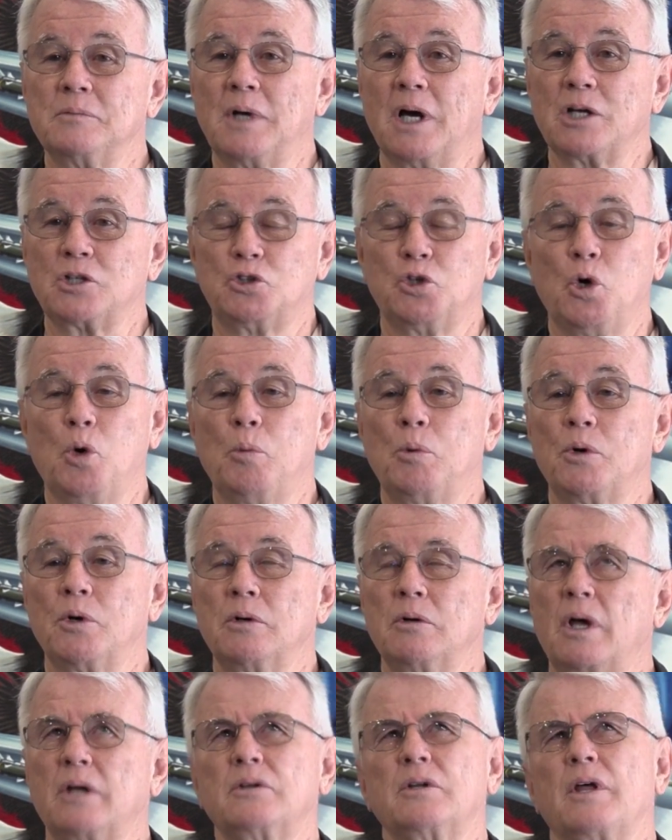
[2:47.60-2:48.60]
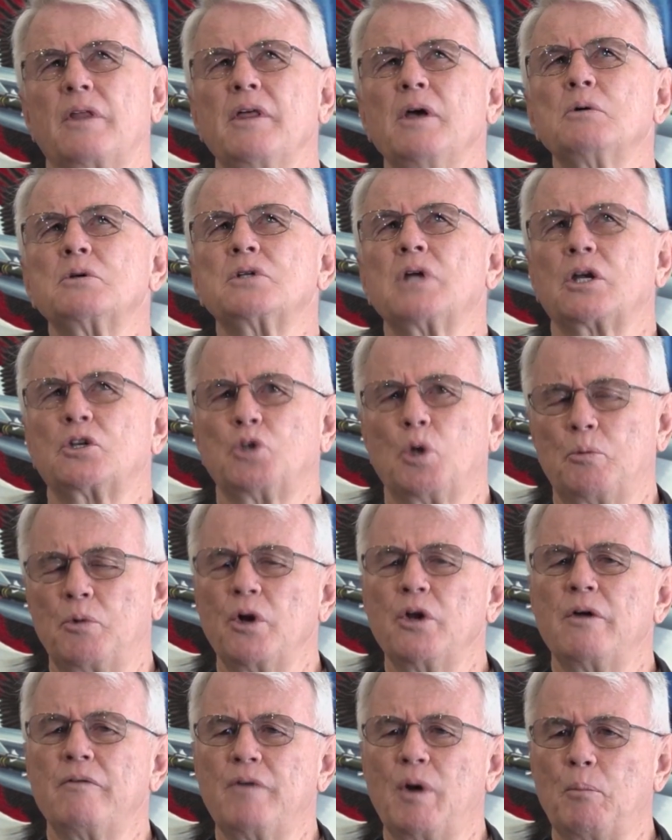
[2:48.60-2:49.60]
October, I think it was
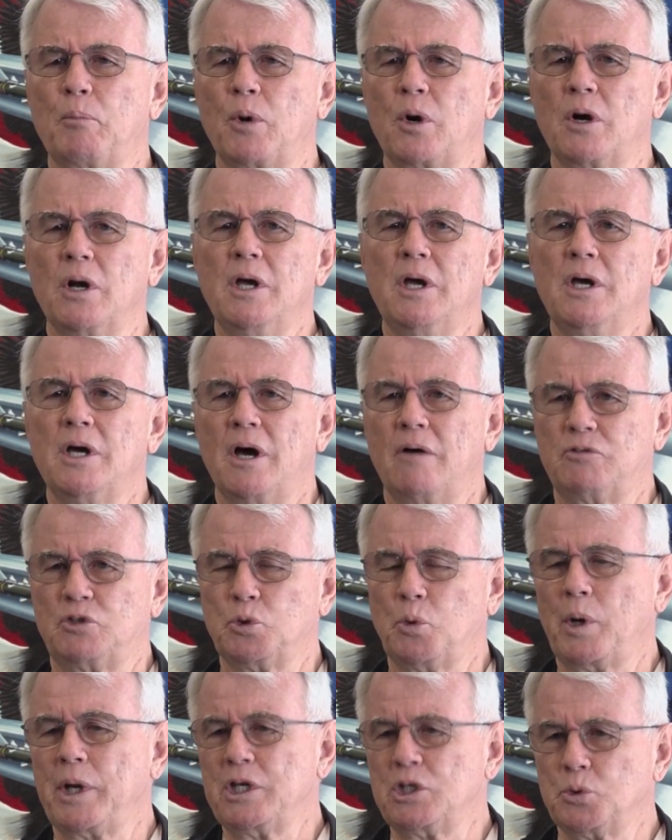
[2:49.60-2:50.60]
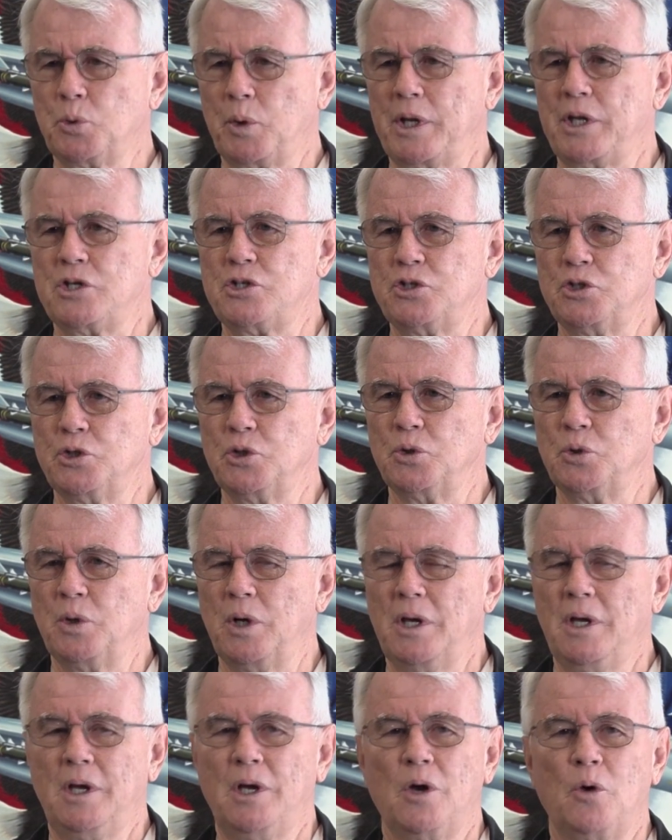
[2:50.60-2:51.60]
October, November of 2022,
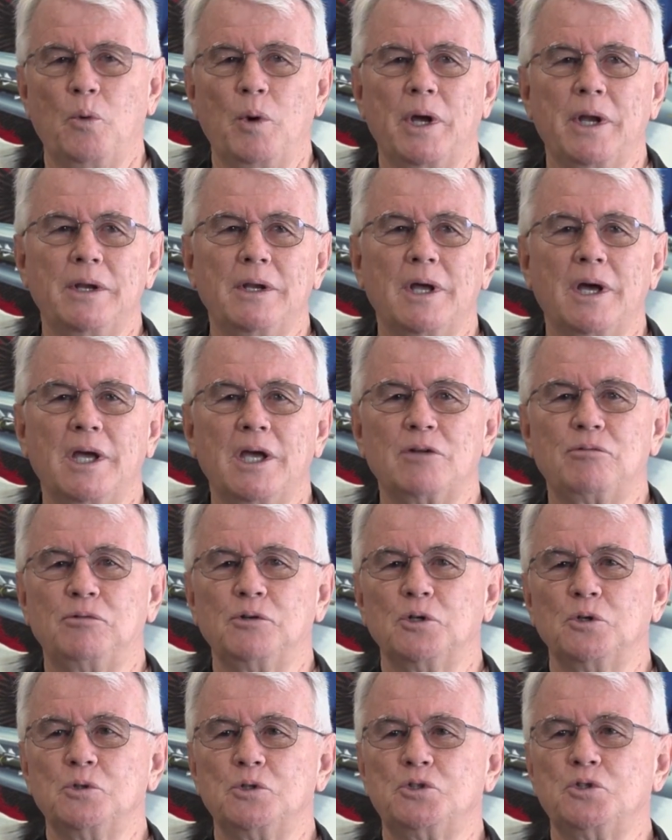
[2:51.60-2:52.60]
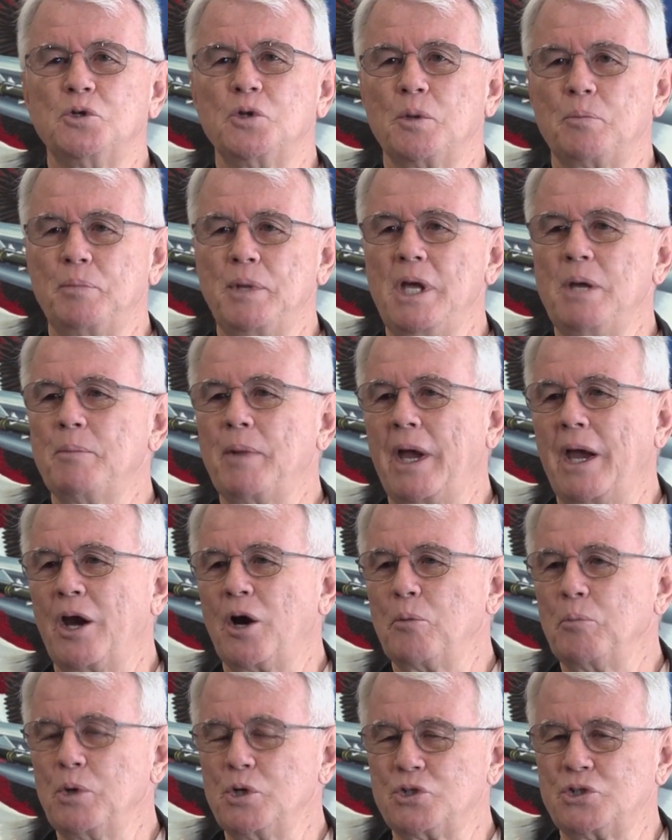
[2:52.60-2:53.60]
when it flew to the Pima
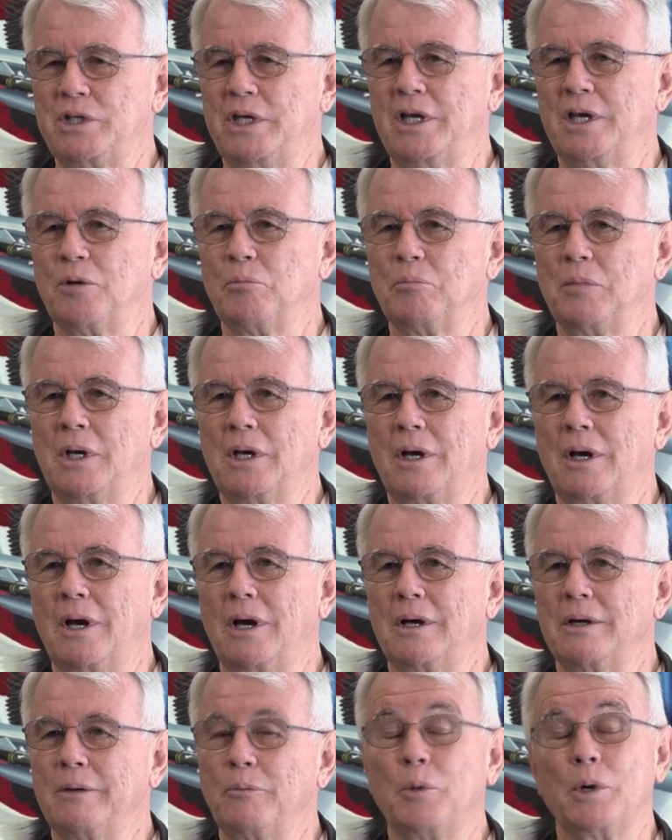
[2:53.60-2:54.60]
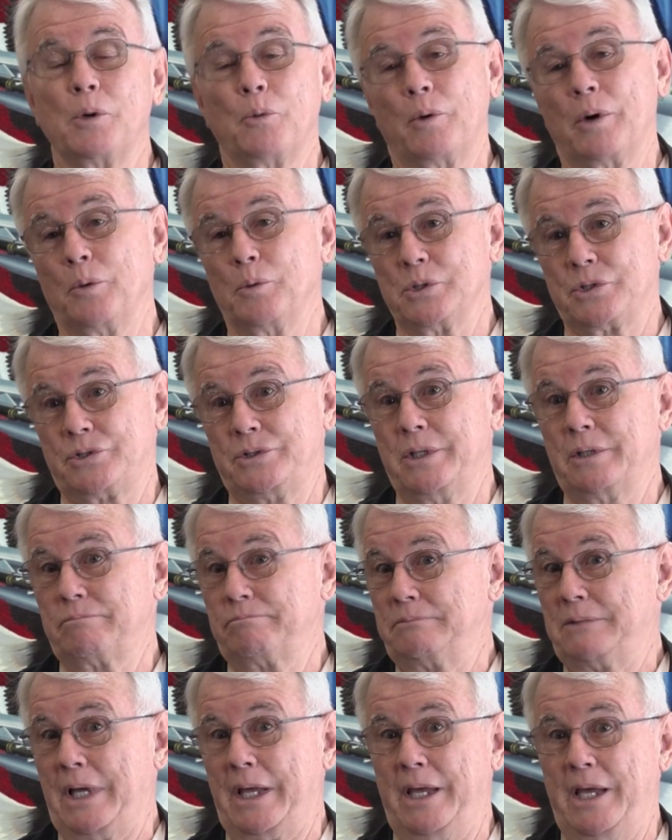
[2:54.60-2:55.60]
Air Museum, where it will sit,
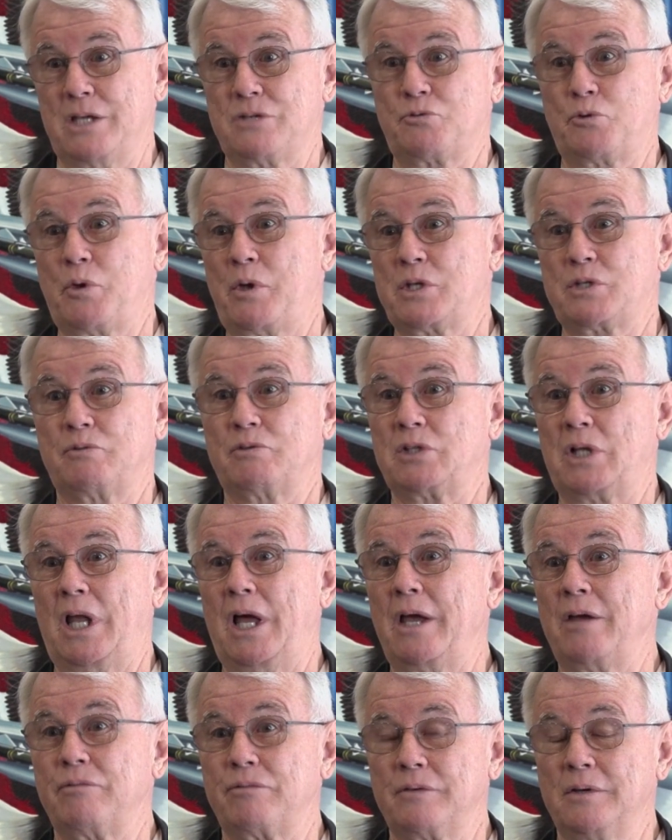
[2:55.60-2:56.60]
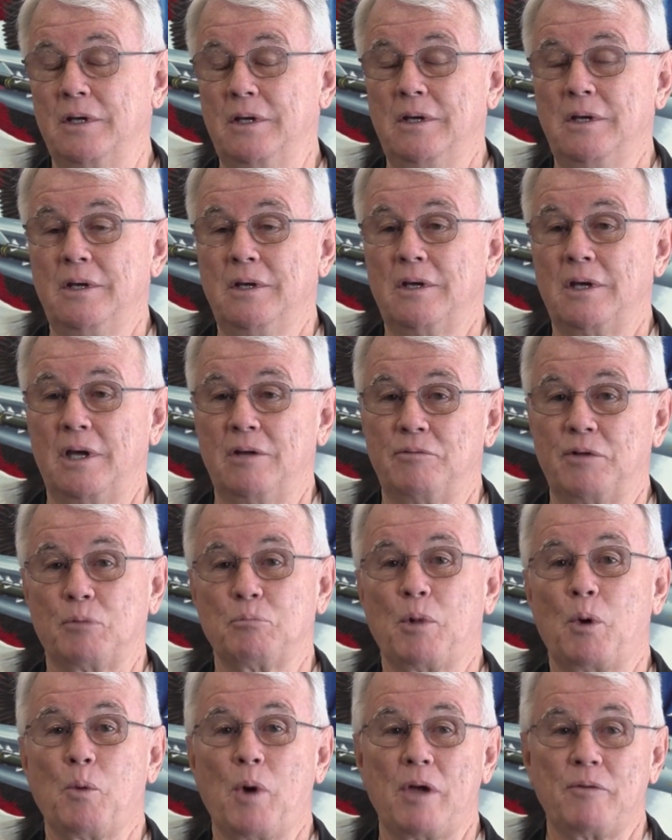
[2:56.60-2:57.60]
I guess, for the rest of its life. In
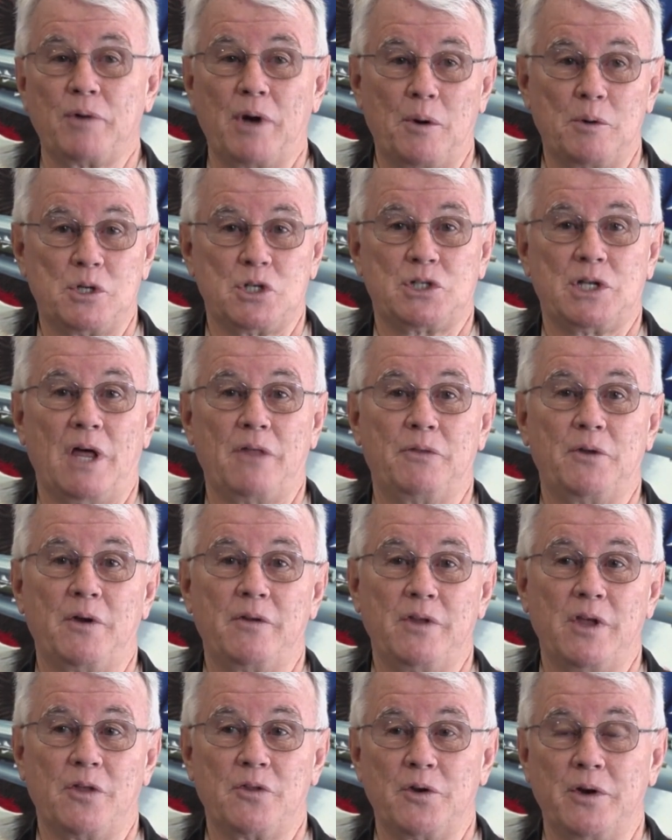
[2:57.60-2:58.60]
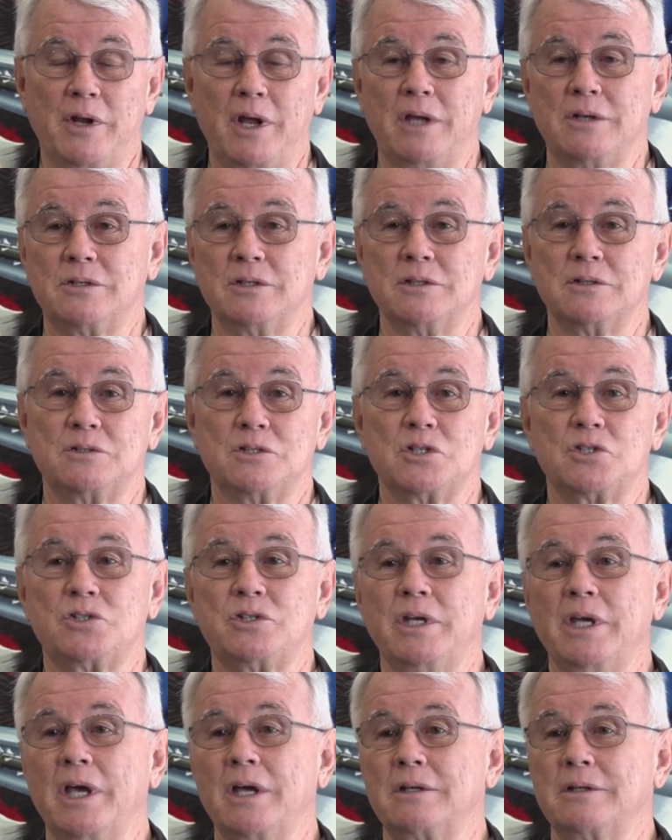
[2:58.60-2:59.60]
fact, my wife and I were just out there the other day to
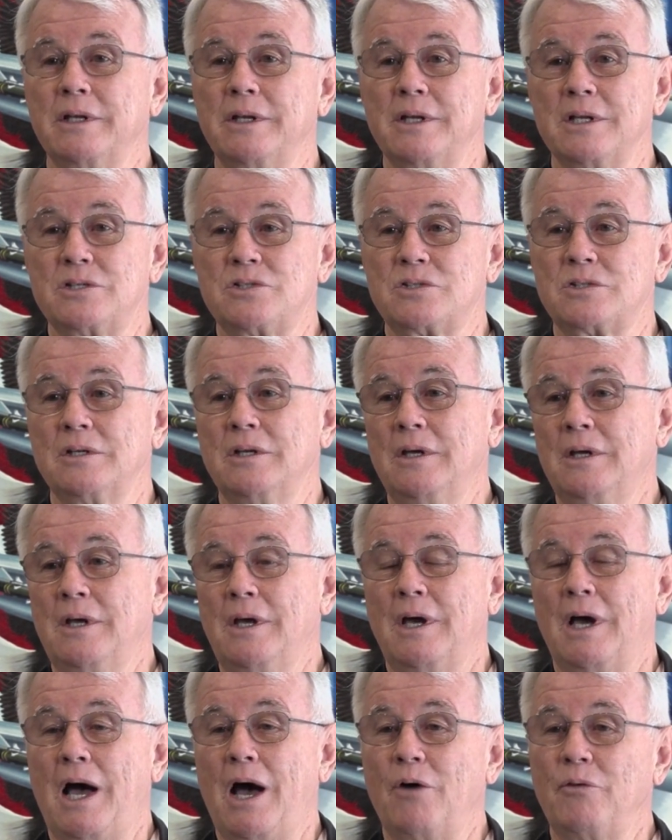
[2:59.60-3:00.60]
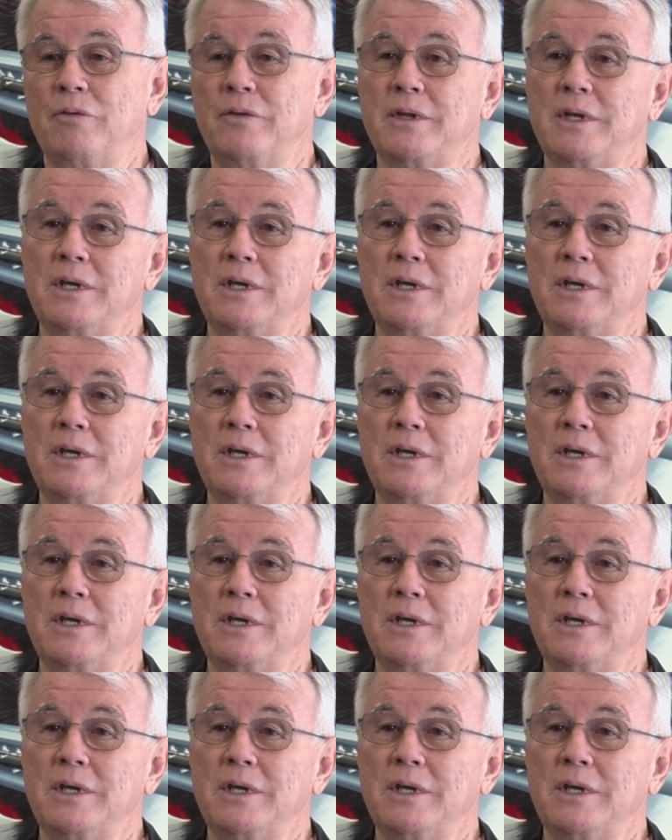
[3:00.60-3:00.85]
see it, and it's out in